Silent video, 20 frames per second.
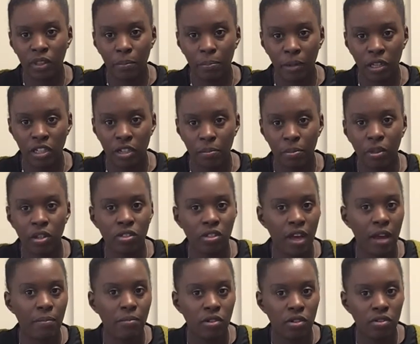the budget, because
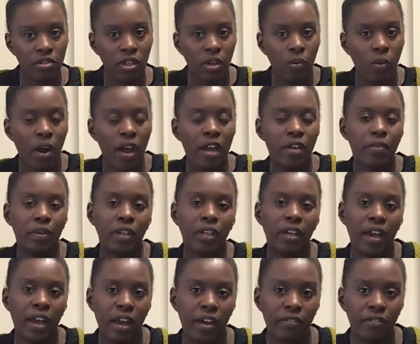I'm using what I already
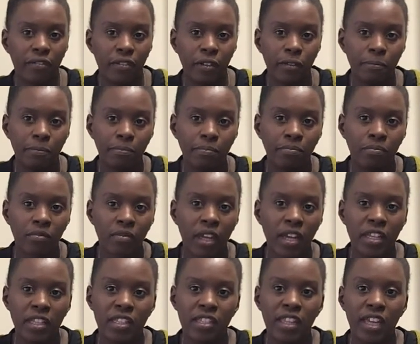have
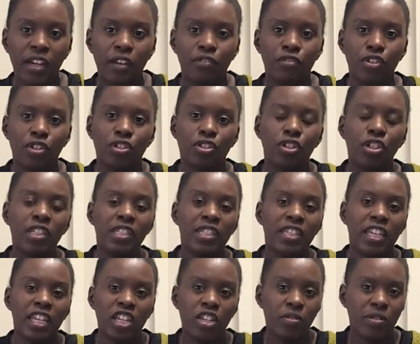instead of just
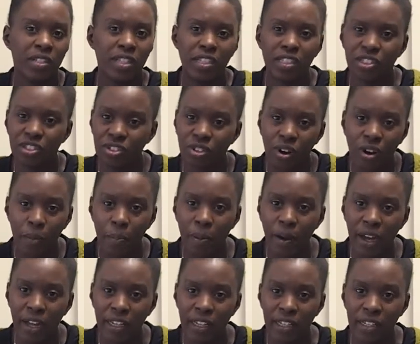continuously
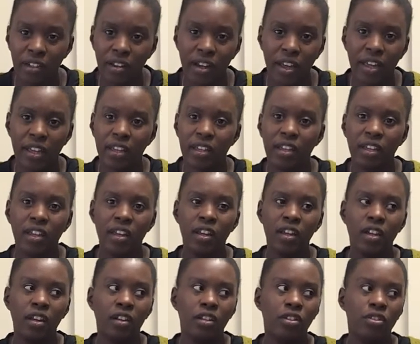stockpiling, like
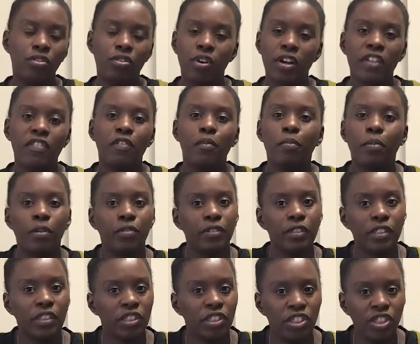not even bothering
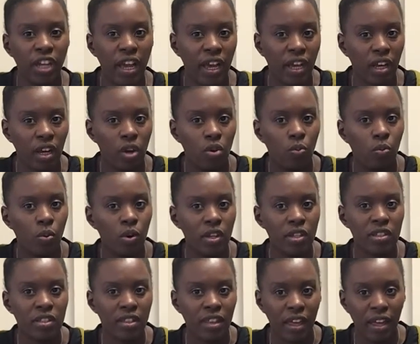to check what's
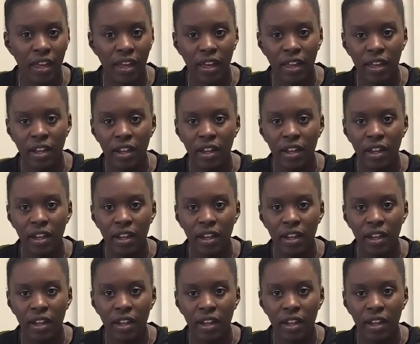there,